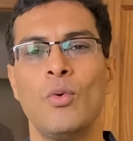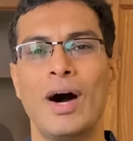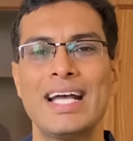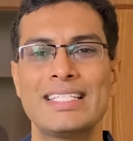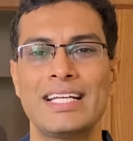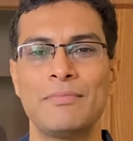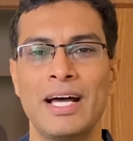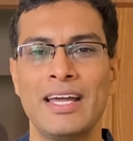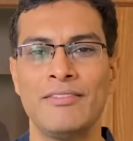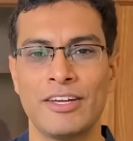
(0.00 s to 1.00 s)
Why is it
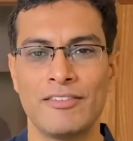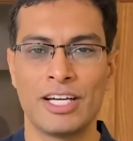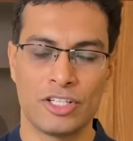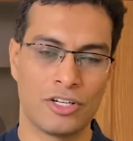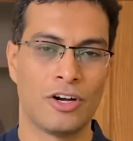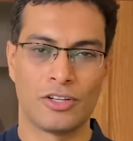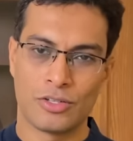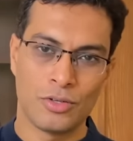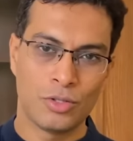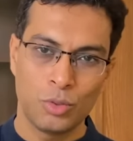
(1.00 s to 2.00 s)
my favorite stock?
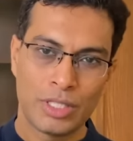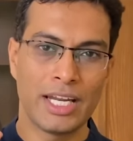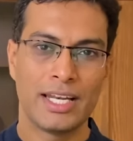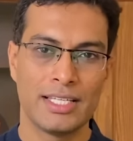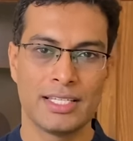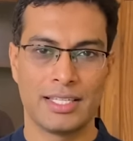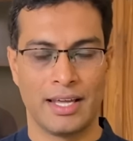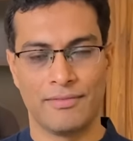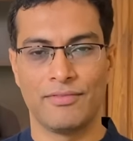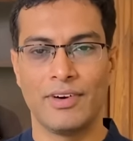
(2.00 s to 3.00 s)
So two, three reasons
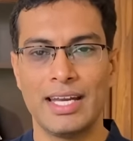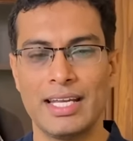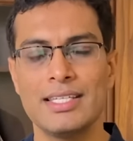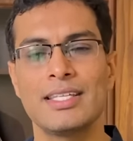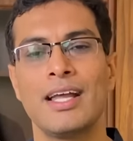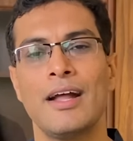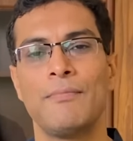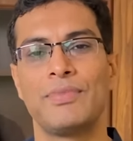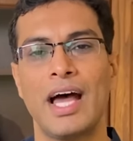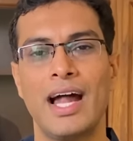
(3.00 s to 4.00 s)
there. One is
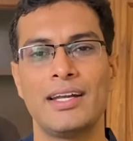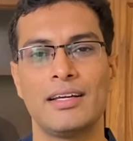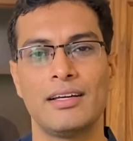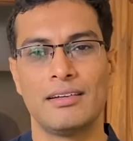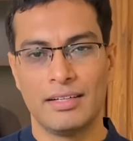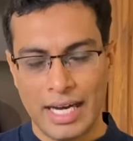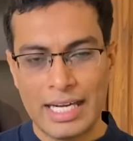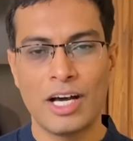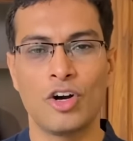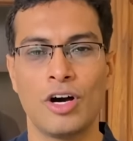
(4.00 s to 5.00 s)
that
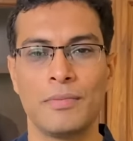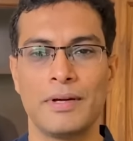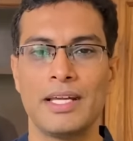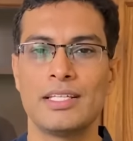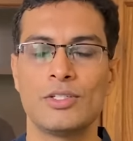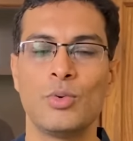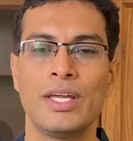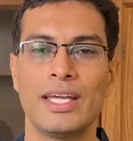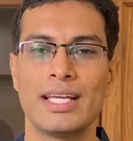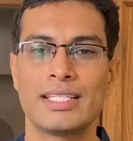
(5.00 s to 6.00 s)
Delta Corp is
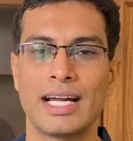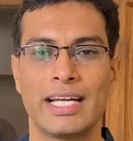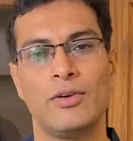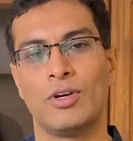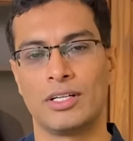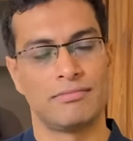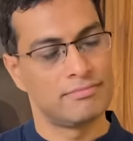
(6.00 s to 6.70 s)
doing exactly what?